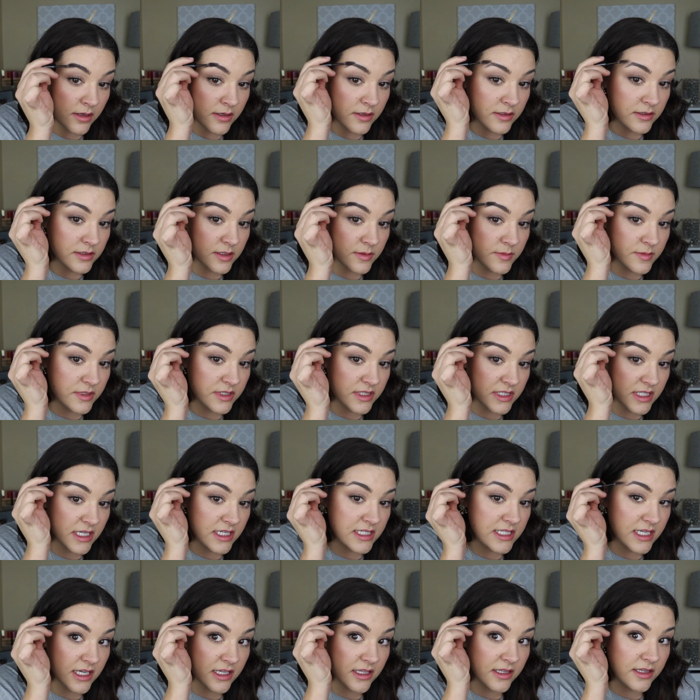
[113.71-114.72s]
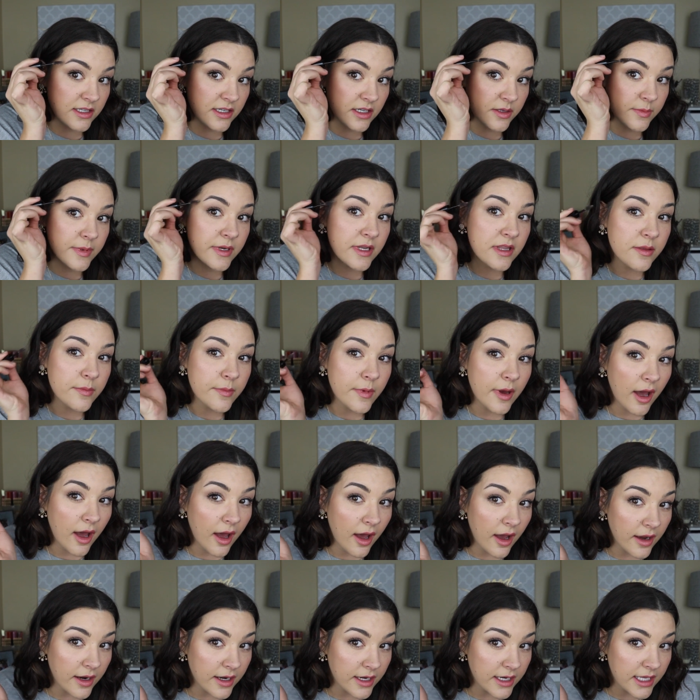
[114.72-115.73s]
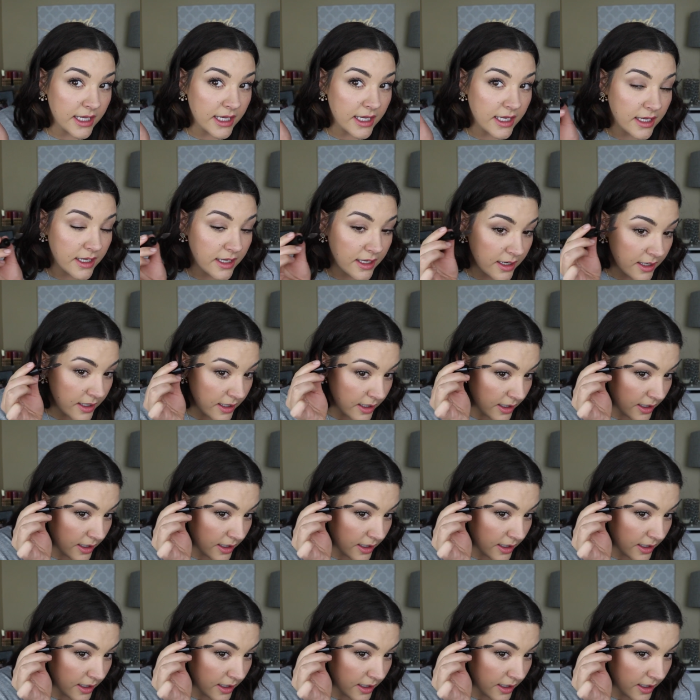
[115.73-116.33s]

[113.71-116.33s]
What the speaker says: So I'm just going to take a little bit of the mahogany